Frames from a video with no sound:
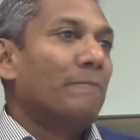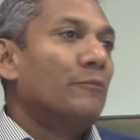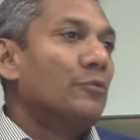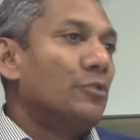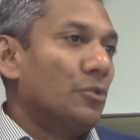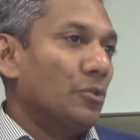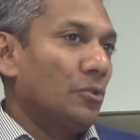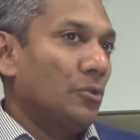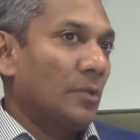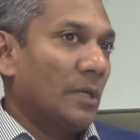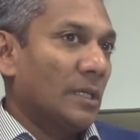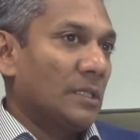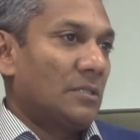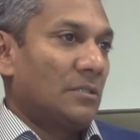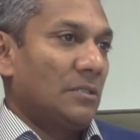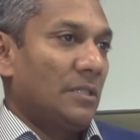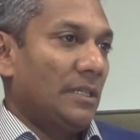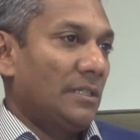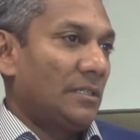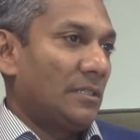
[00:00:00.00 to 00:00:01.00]
to a
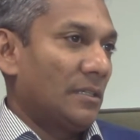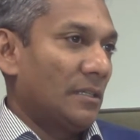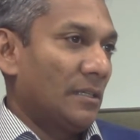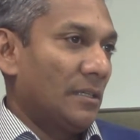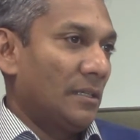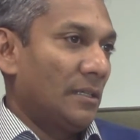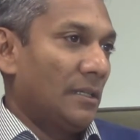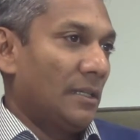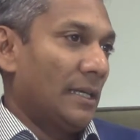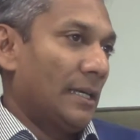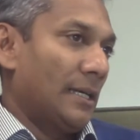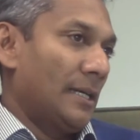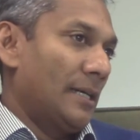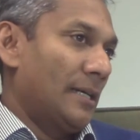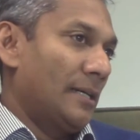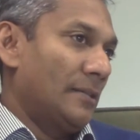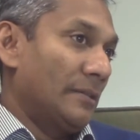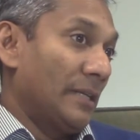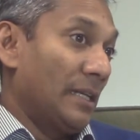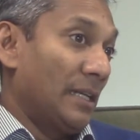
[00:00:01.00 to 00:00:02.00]
traditional
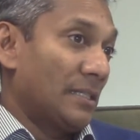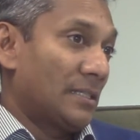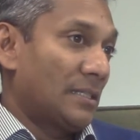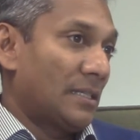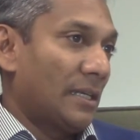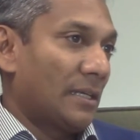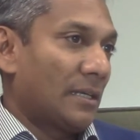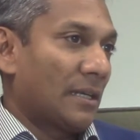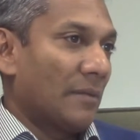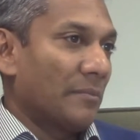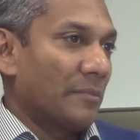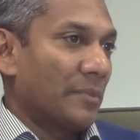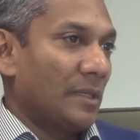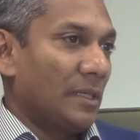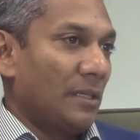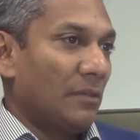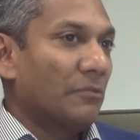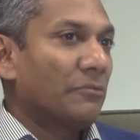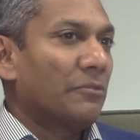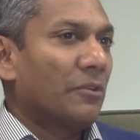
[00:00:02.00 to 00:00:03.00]
real estate
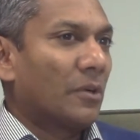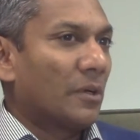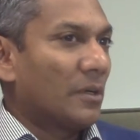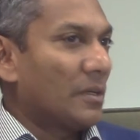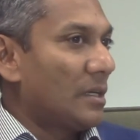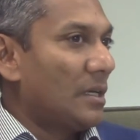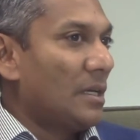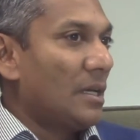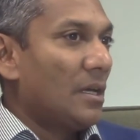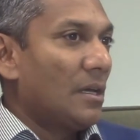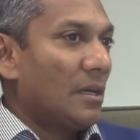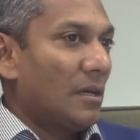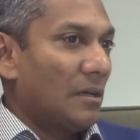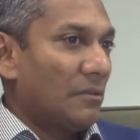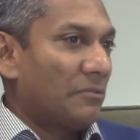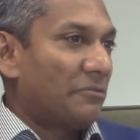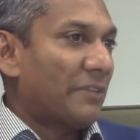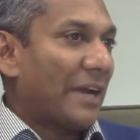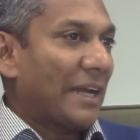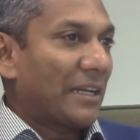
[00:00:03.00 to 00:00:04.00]
company for
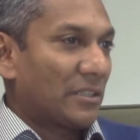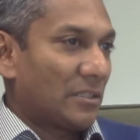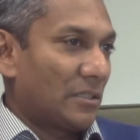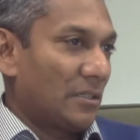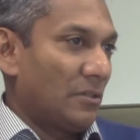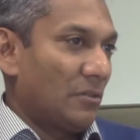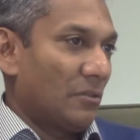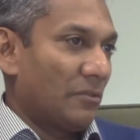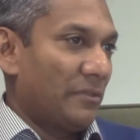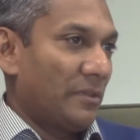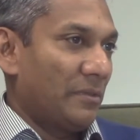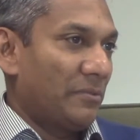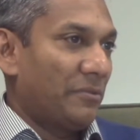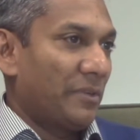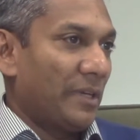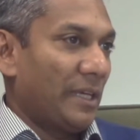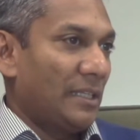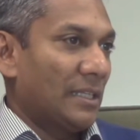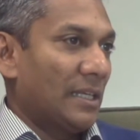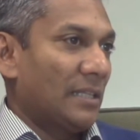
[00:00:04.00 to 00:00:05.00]
a fraction of the
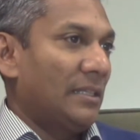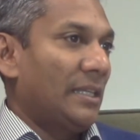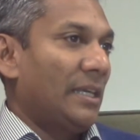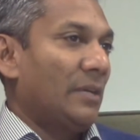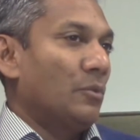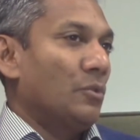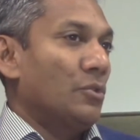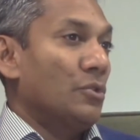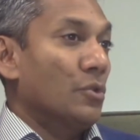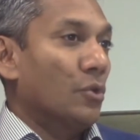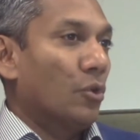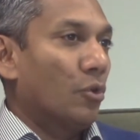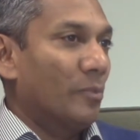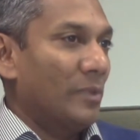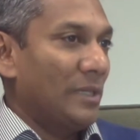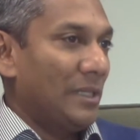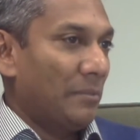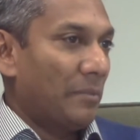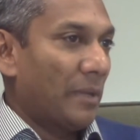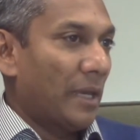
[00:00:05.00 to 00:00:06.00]
fee that they would
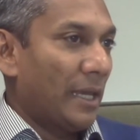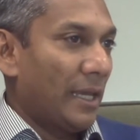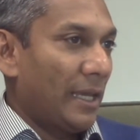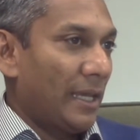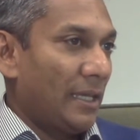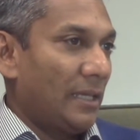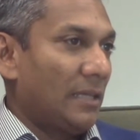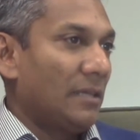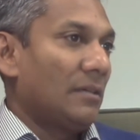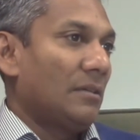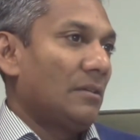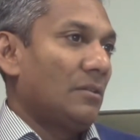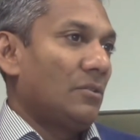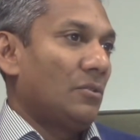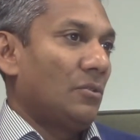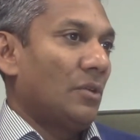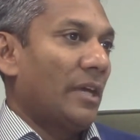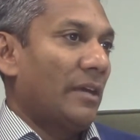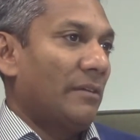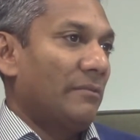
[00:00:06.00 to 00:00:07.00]
normally pay
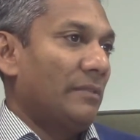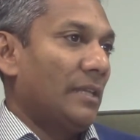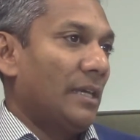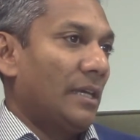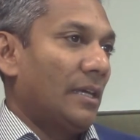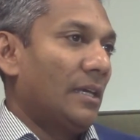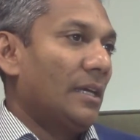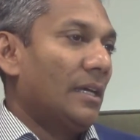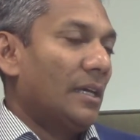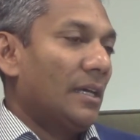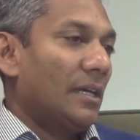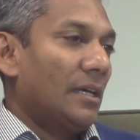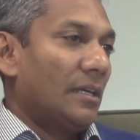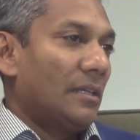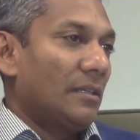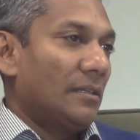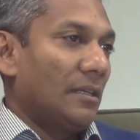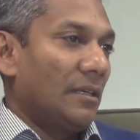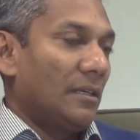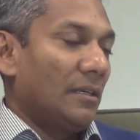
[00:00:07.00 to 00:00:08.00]
to have their
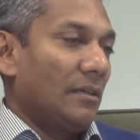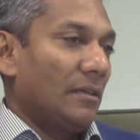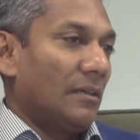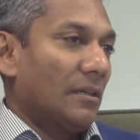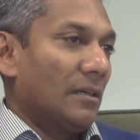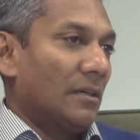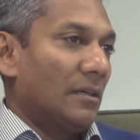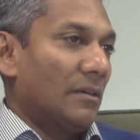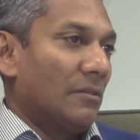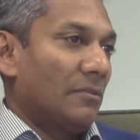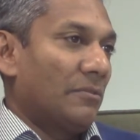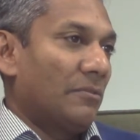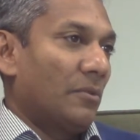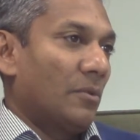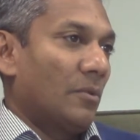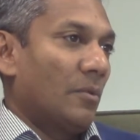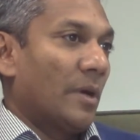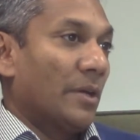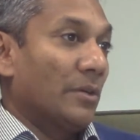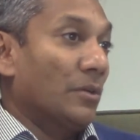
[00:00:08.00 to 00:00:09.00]
thing
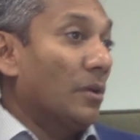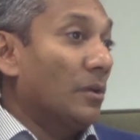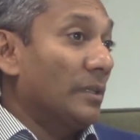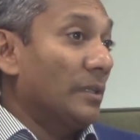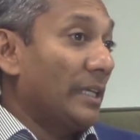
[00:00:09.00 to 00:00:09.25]
for one whole